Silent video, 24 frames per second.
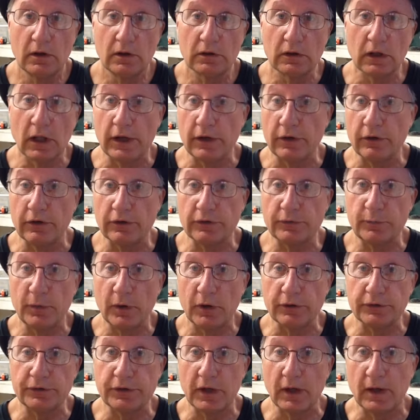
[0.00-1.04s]
lighter that's
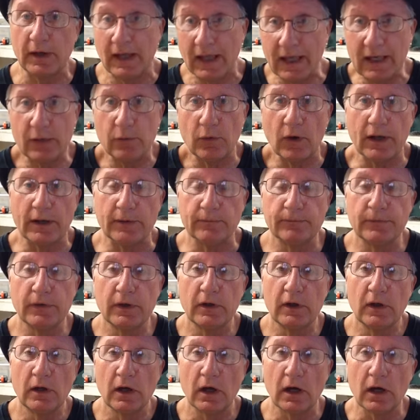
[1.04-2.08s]
built in. Anyway,
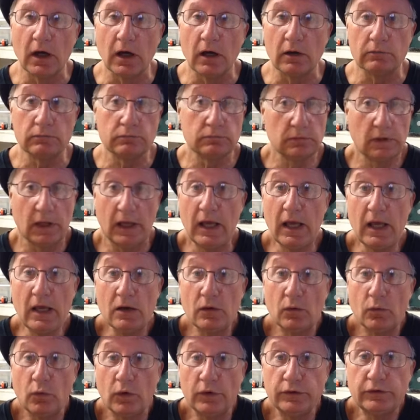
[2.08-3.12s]

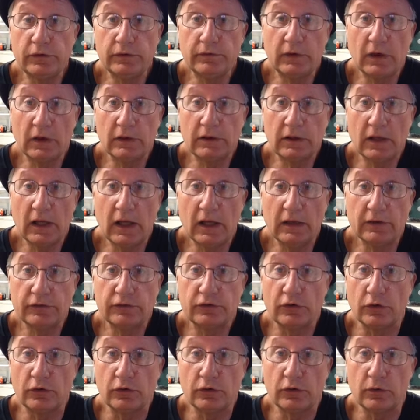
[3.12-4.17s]
hey, once you've got that,
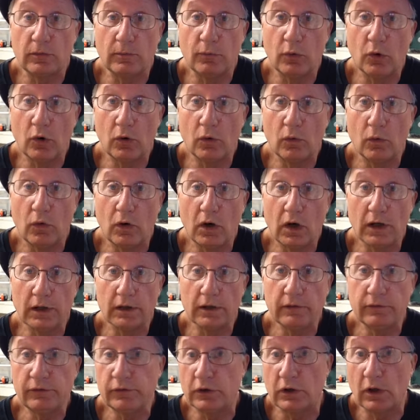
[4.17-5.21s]
so you can boil water,
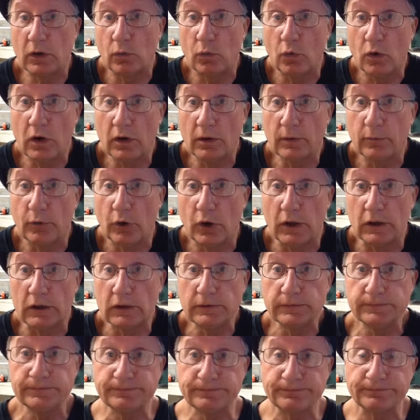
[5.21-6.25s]
if you got a water
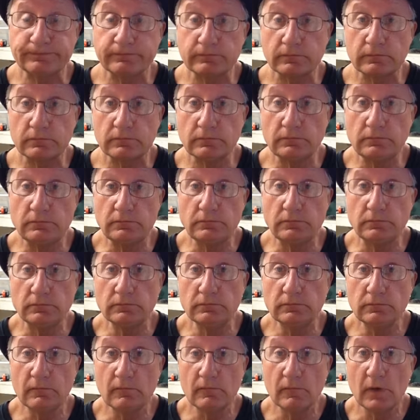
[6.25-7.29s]
bottle,
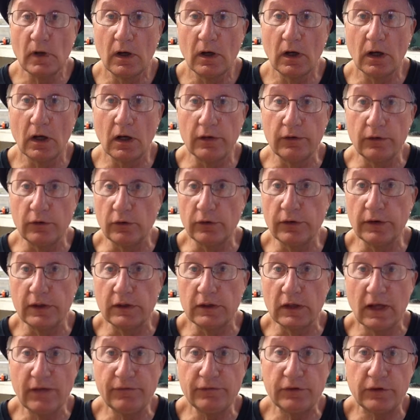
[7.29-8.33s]
the only
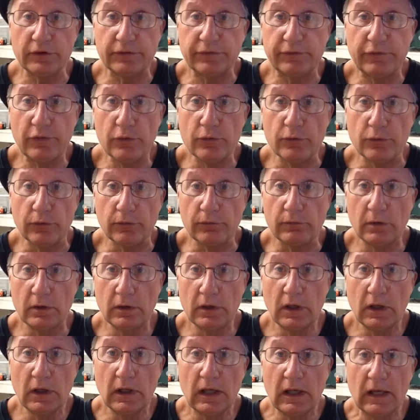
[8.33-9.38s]
thing left is food.
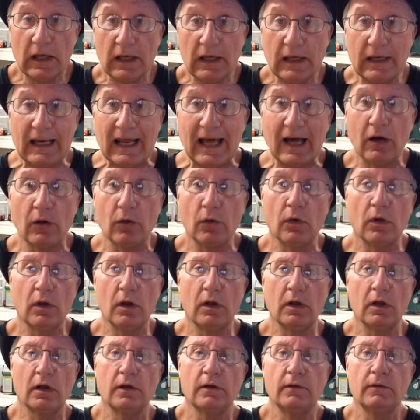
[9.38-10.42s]
Now,
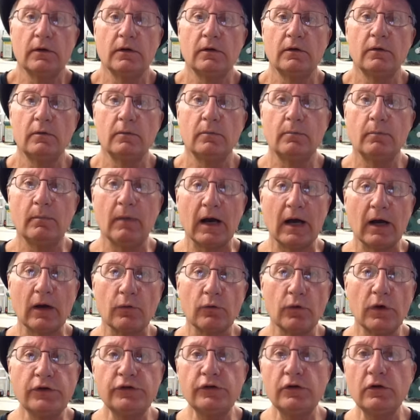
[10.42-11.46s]
my
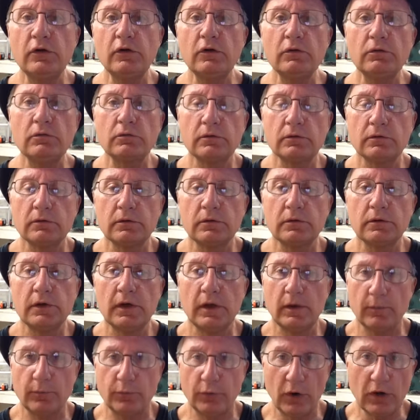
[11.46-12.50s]
original
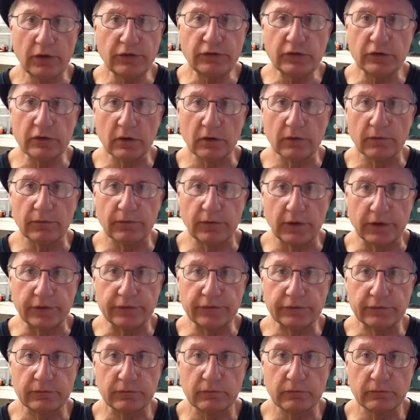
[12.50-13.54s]
impression of
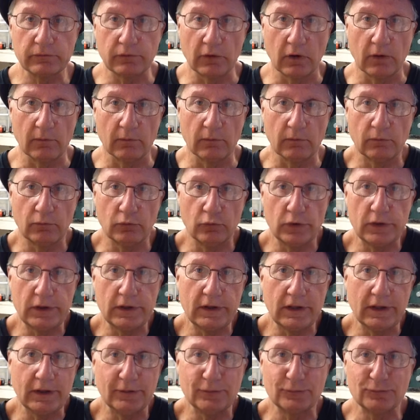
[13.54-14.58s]
this from
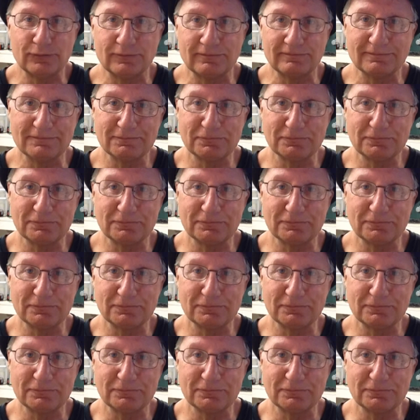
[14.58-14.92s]
reading